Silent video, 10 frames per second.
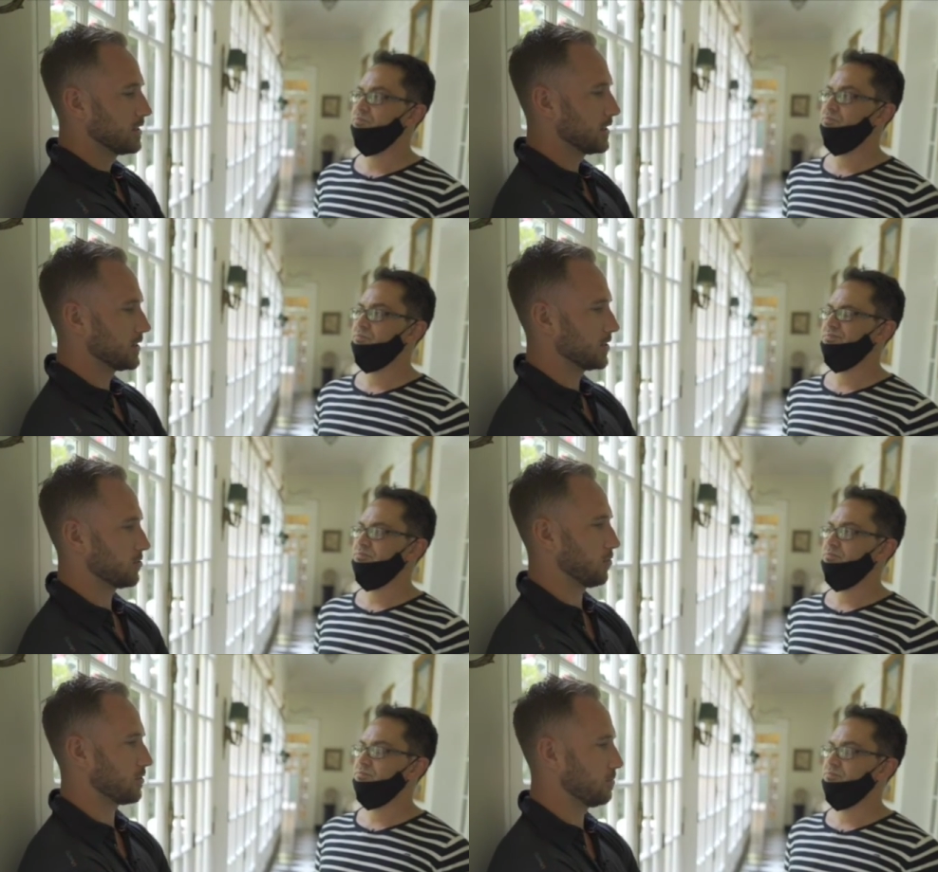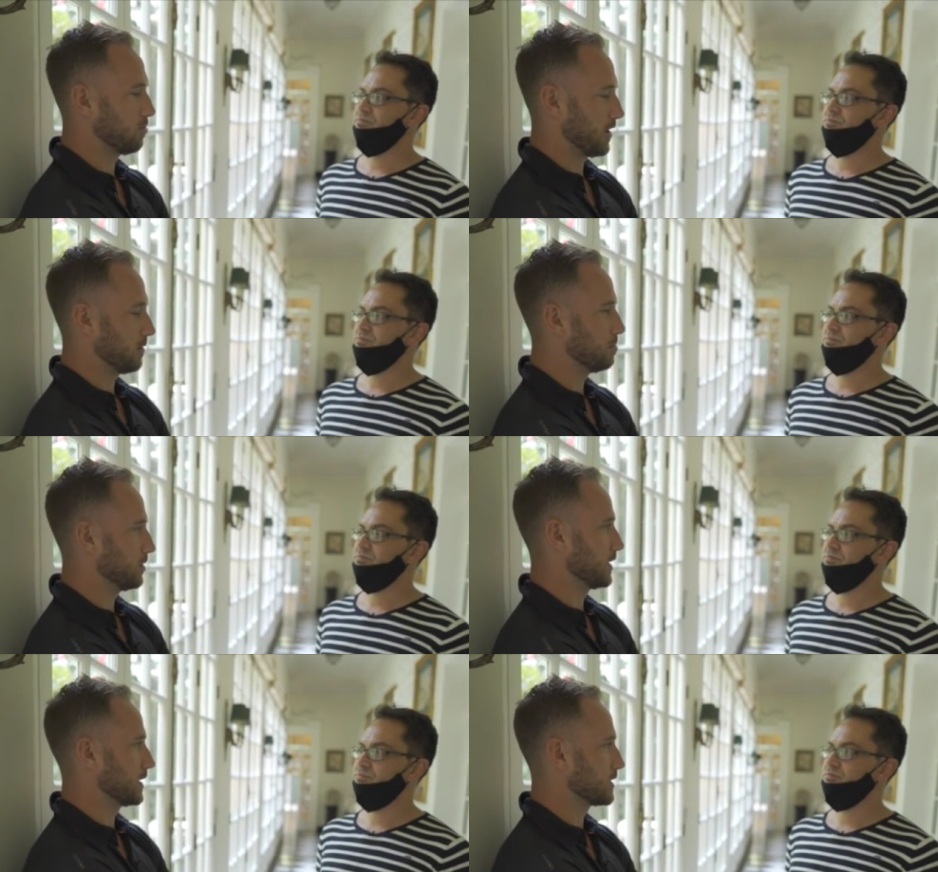Speaker 1: these historical
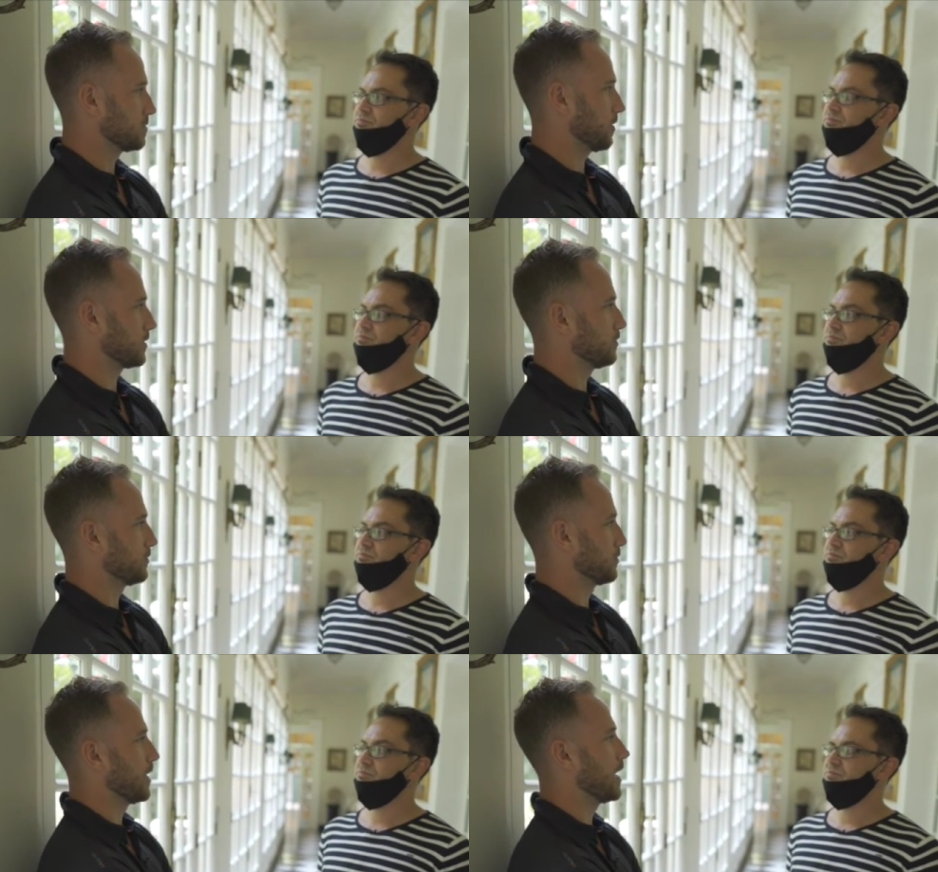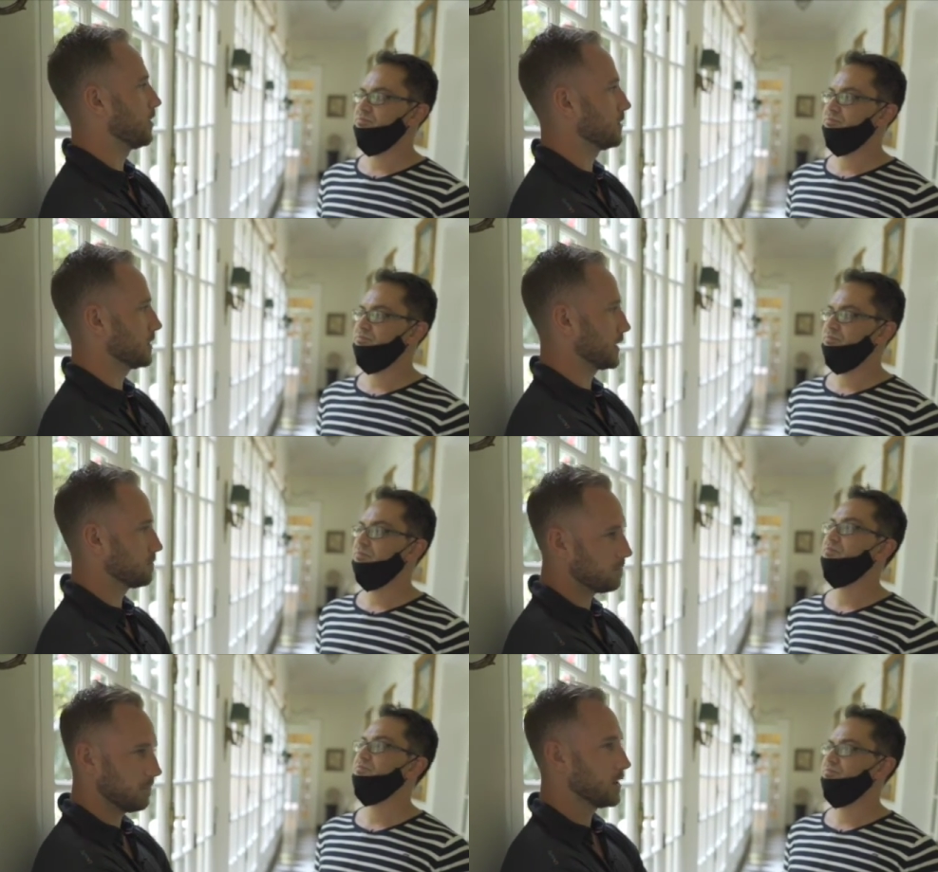buildings sprinkled throughout, like
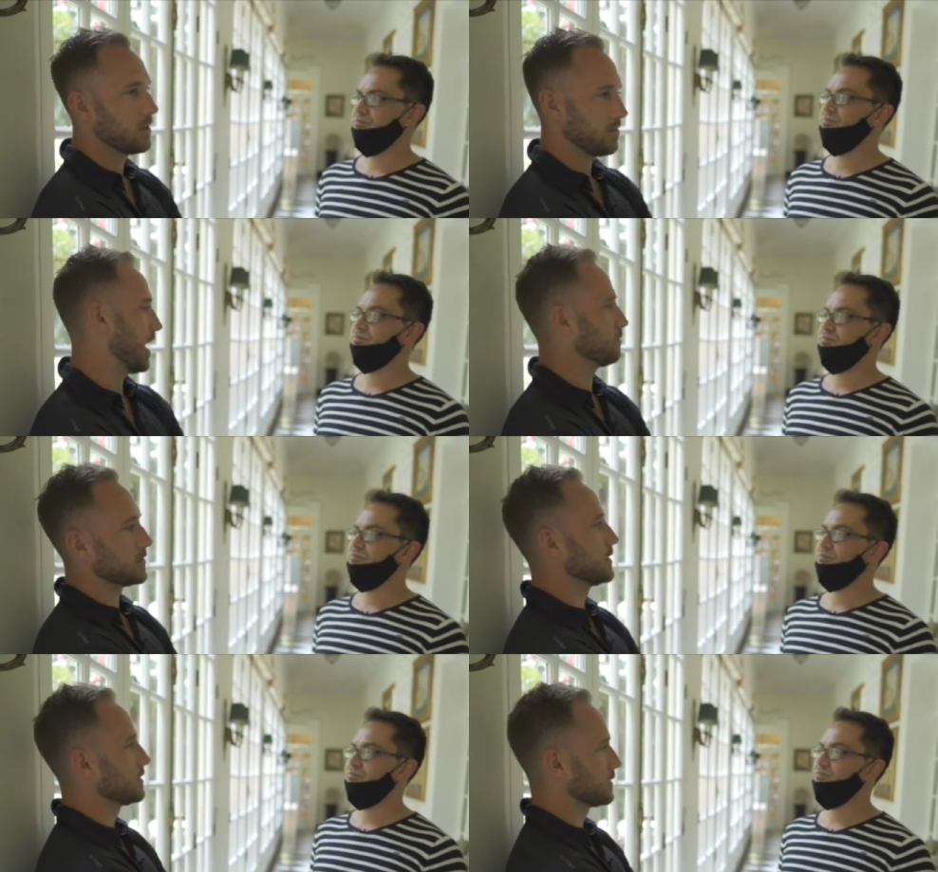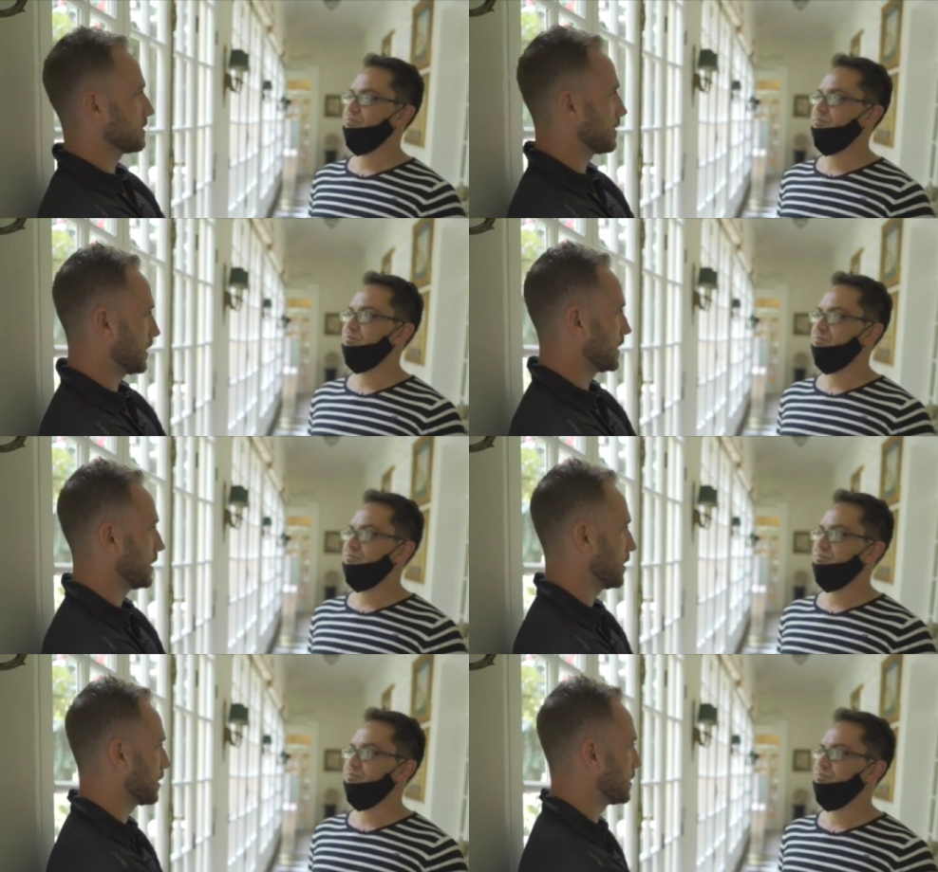
Speaker 2: thousands, like
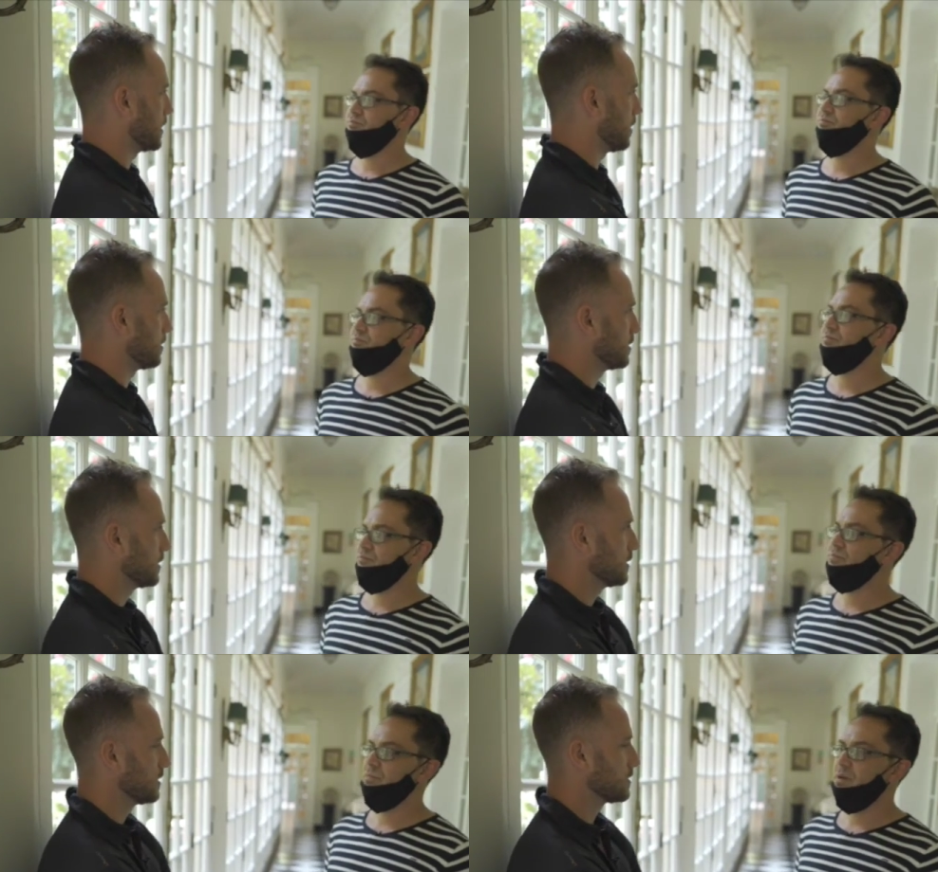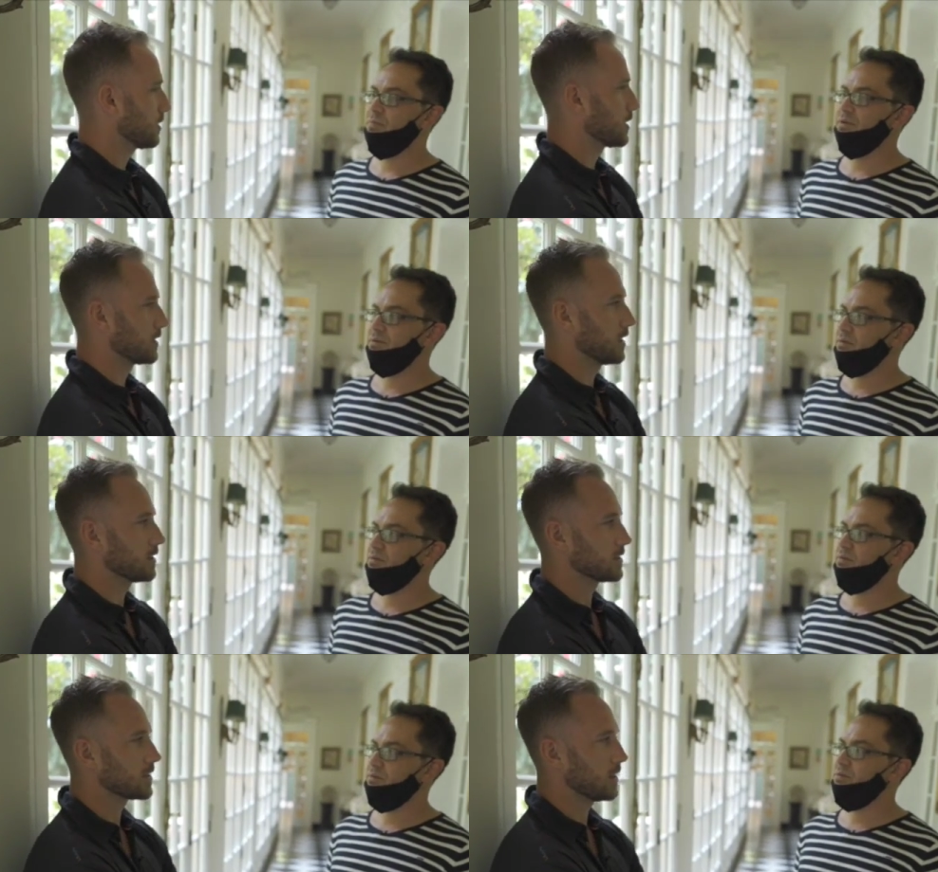here. You know. So I think
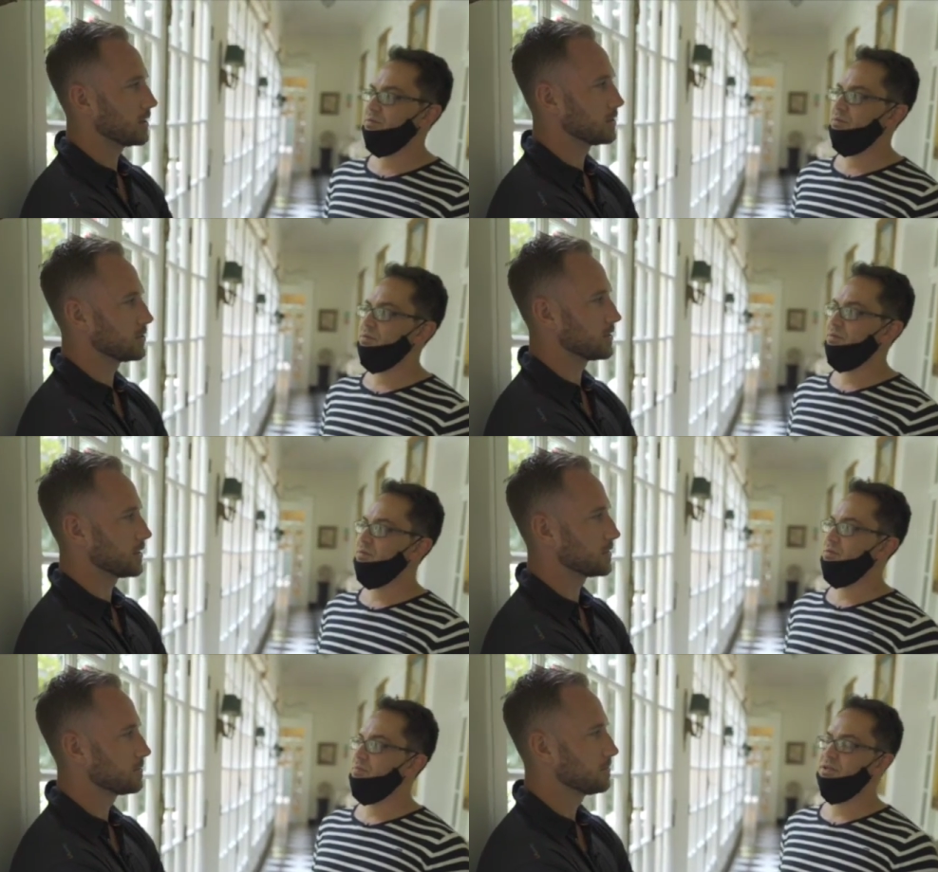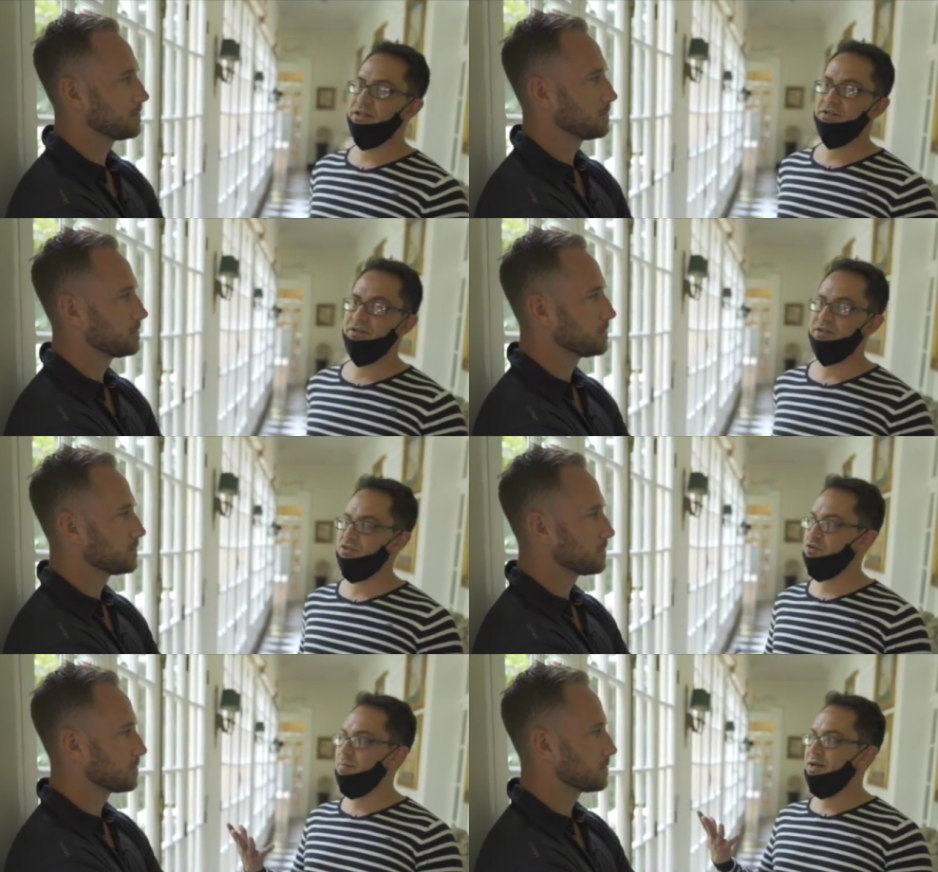that's kind of interesting. But then you get
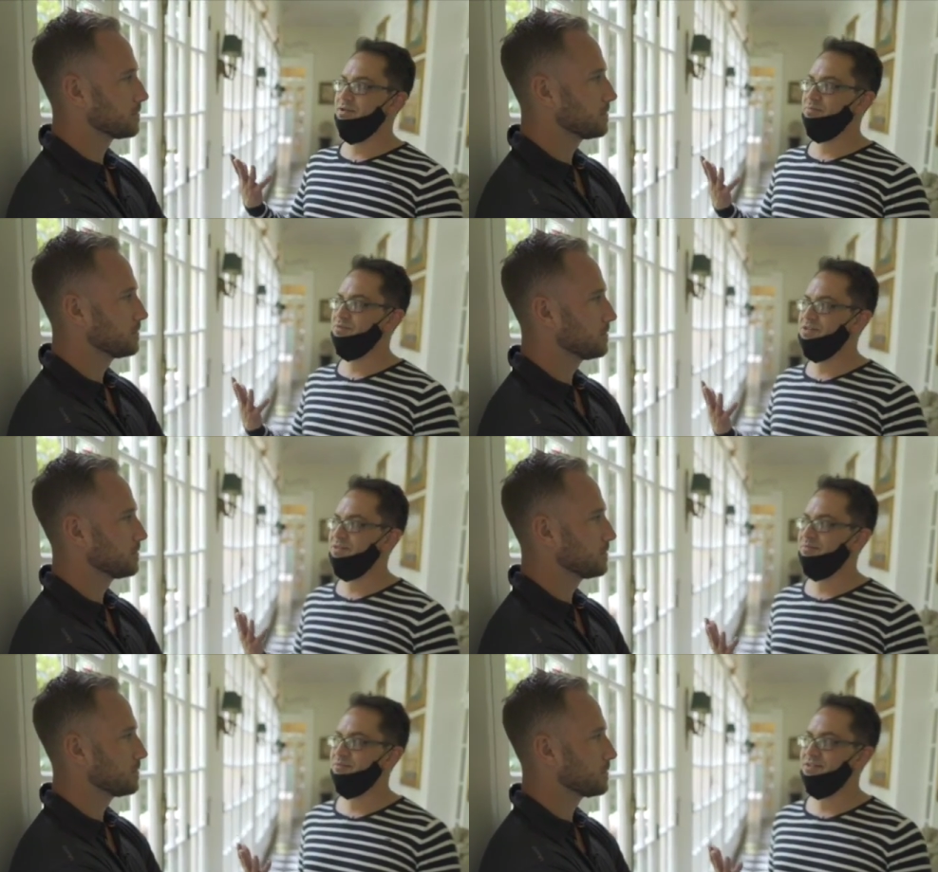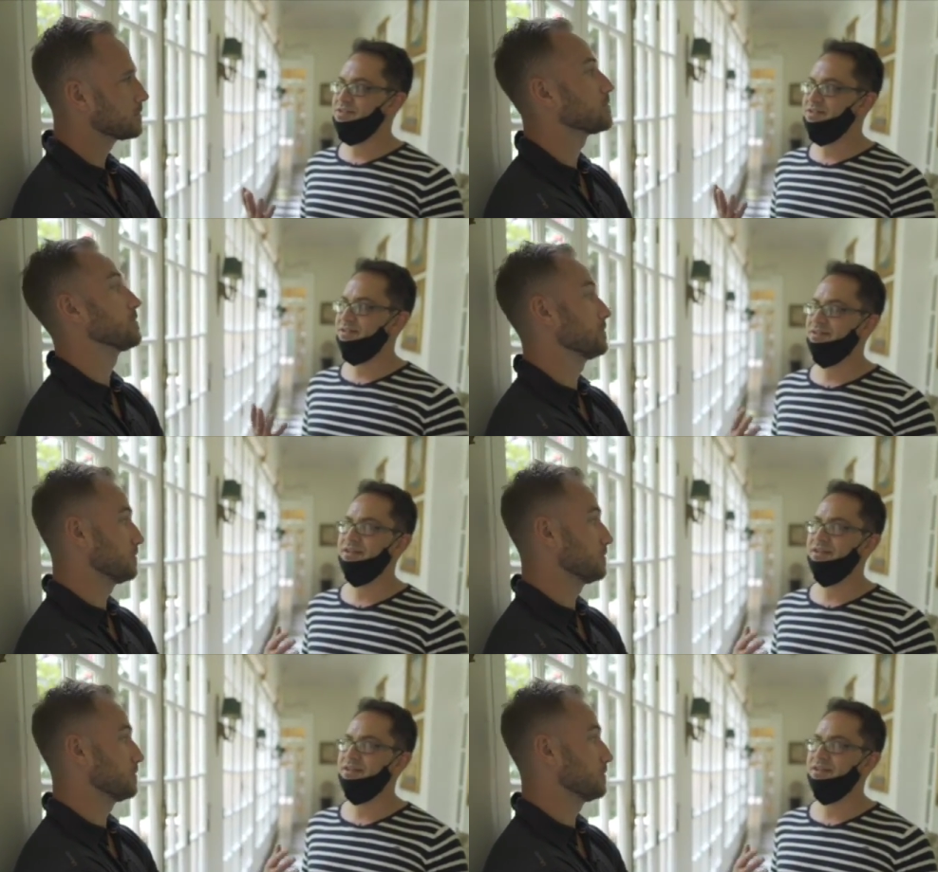the Soumaya Museum, which is
Speaker 1: like